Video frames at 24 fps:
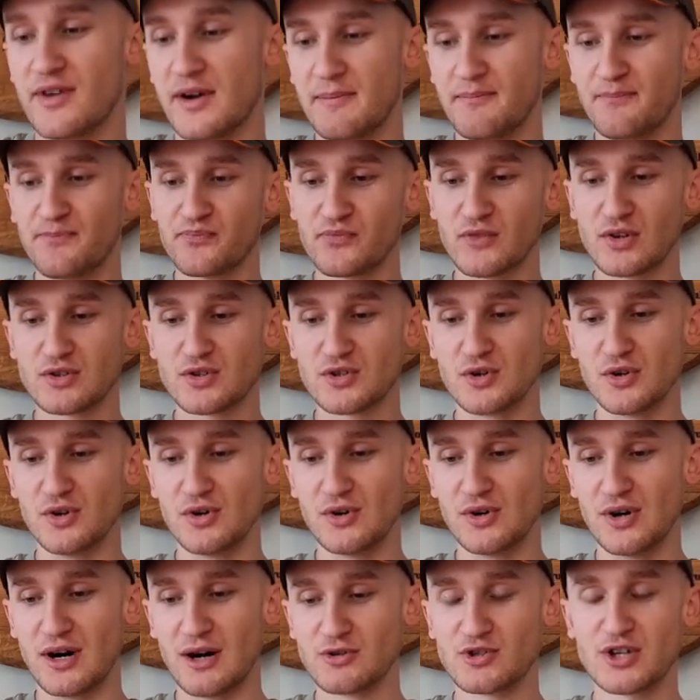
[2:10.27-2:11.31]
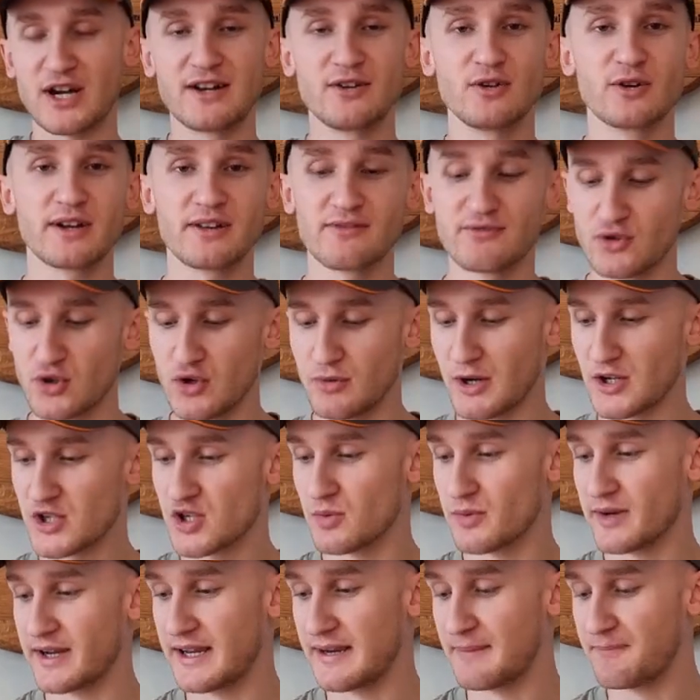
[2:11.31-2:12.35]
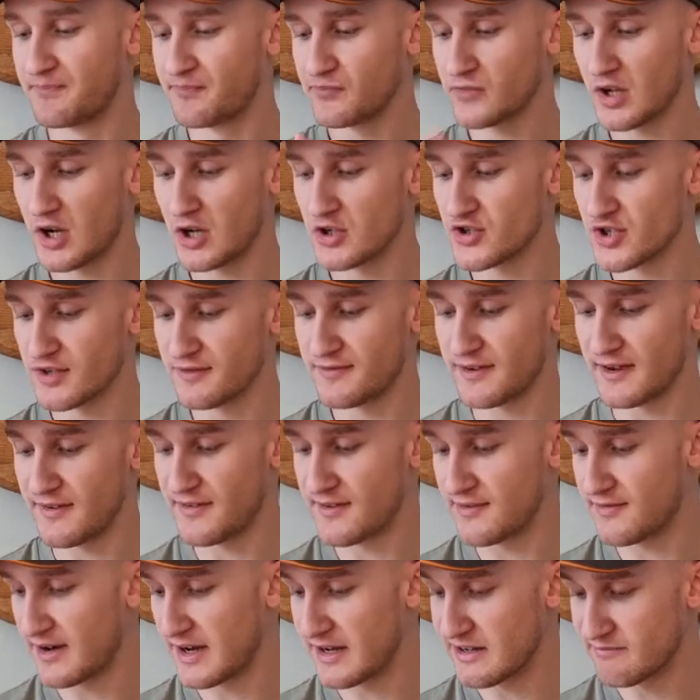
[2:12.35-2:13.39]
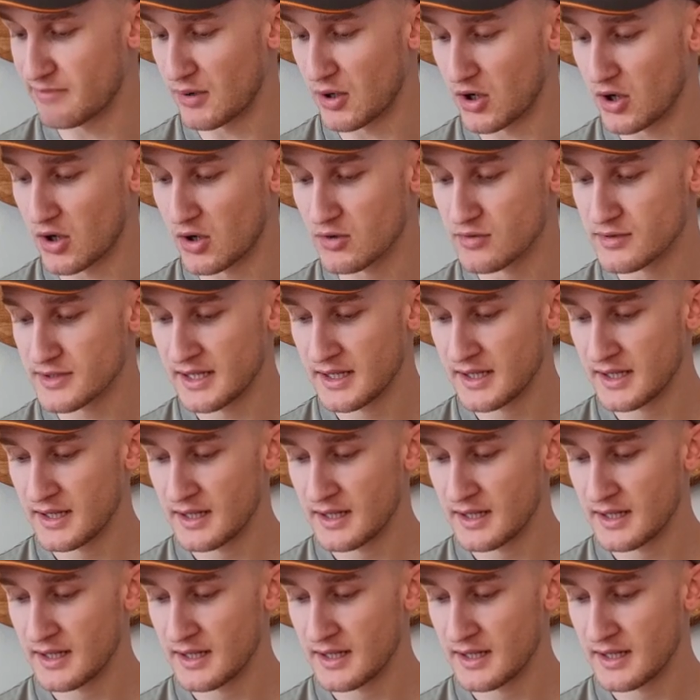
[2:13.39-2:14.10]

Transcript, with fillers: it. So I'll try not to give too much away. one hundred fifty-five bottles,